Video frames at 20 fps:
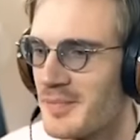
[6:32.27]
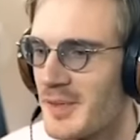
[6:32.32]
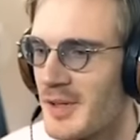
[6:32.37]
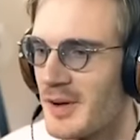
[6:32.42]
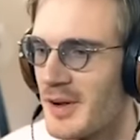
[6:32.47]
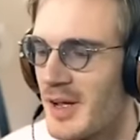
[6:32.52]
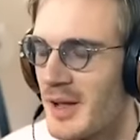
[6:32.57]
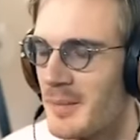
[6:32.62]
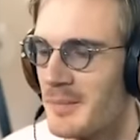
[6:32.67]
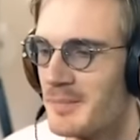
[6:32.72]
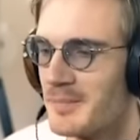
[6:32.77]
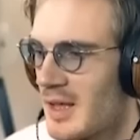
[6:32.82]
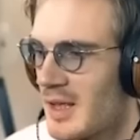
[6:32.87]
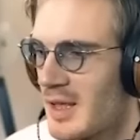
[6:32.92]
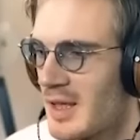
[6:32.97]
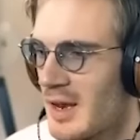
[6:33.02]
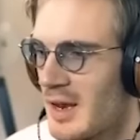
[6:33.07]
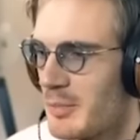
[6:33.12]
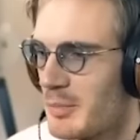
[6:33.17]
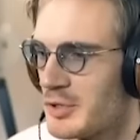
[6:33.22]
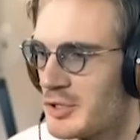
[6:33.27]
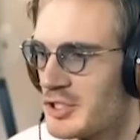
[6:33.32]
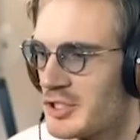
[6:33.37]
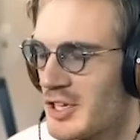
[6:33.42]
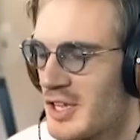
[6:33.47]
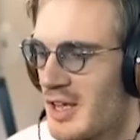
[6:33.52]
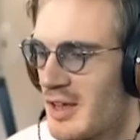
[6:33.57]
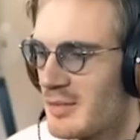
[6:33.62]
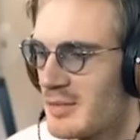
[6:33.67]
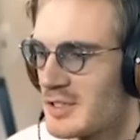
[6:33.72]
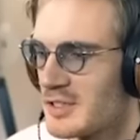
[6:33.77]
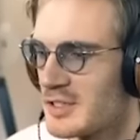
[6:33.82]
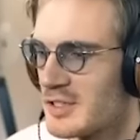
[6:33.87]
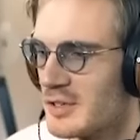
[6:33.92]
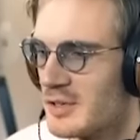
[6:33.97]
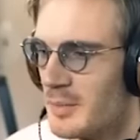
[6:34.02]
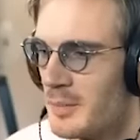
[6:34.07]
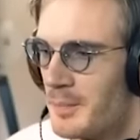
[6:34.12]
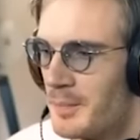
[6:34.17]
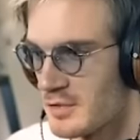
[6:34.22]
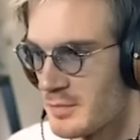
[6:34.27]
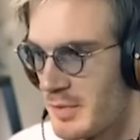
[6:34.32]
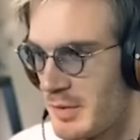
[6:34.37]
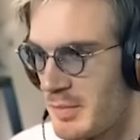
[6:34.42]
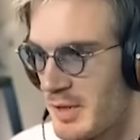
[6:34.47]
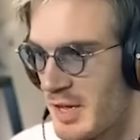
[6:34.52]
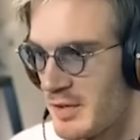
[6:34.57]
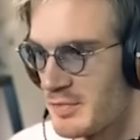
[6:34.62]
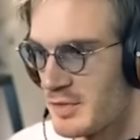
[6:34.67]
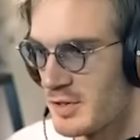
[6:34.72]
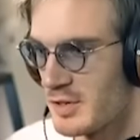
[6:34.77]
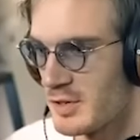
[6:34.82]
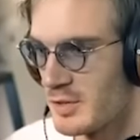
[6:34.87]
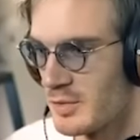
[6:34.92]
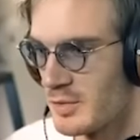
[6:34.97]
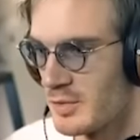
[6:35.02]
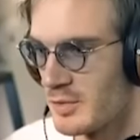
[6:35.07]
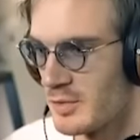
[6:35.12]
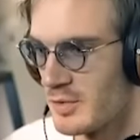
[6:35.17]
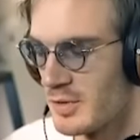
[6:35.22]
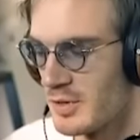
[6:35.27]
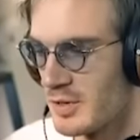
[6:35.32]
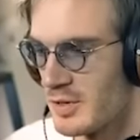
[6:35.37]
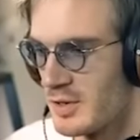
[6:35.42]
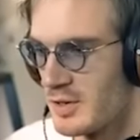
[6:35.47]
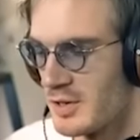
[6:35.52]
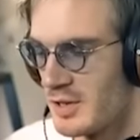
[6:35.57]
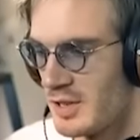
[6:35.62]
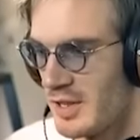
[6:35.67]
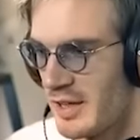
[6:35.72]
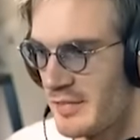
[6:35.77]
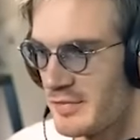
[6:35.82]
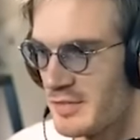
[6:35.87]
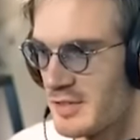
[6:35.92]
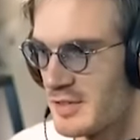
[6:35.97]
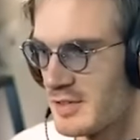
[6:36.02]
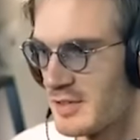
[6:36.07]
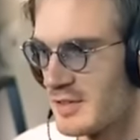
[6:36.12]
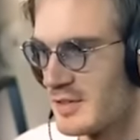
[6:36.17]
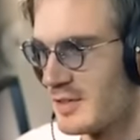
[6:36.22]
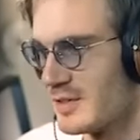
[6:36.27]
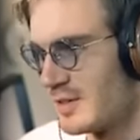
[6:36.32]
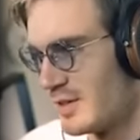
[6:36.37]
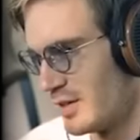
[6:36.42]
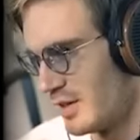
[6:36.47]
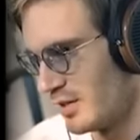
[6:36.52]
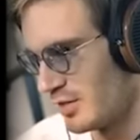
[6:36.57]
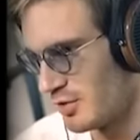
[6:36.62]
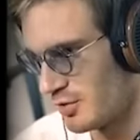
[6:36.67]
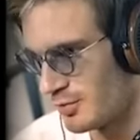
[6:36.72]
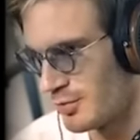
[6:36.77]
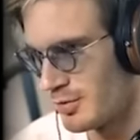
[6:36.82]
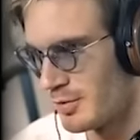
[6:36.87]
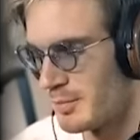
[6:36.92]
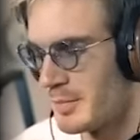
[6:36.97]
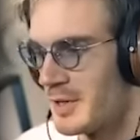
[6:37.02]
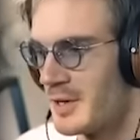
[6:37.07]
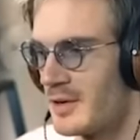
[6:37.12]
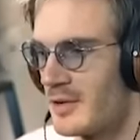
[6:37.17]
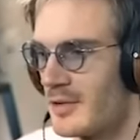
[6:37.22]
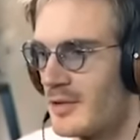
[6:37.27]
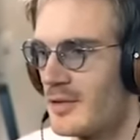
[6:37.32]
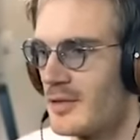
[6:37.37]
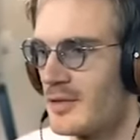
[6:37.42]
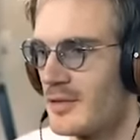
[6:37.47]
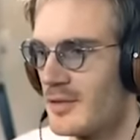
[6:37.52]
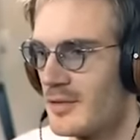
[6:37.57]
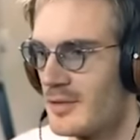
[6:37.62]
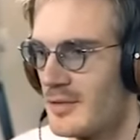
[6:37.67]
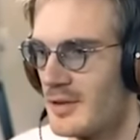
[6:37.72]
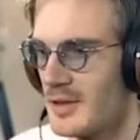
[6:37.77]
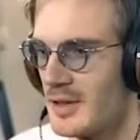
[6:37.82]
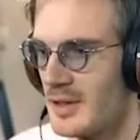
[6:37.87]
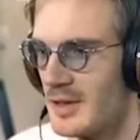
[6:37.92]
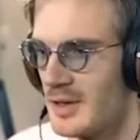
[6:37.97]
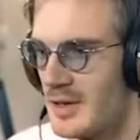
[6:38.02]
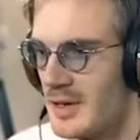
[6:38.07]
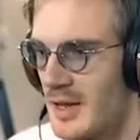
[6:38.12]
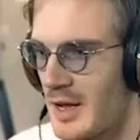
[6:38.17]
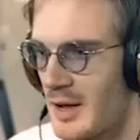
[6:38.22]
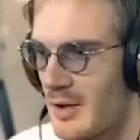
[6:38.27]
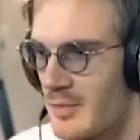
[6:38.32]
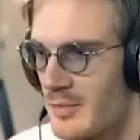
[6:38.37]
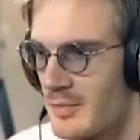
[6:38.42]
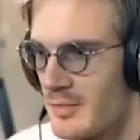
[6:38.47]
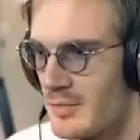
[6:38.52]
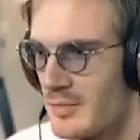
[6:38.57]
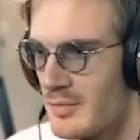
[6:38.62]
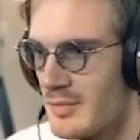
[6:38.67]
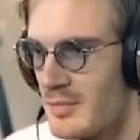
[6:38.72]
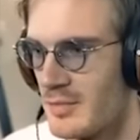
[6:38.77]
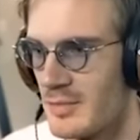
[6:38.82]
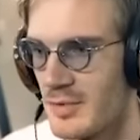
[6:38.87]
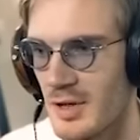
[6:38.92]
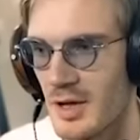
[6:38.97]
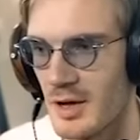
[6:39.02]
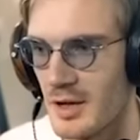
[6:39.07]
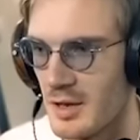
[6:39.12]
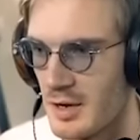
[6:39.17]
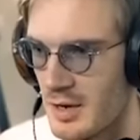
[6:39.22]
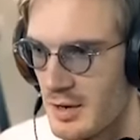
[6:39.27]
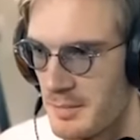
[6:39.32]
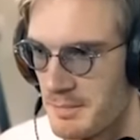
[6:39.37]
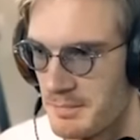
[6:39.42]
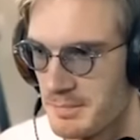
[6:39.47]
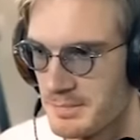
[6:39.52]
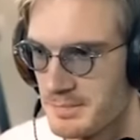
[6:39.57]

Okay, can I push the canvas? No. So maybe I have to go left and then through in the middle and then down. Got it.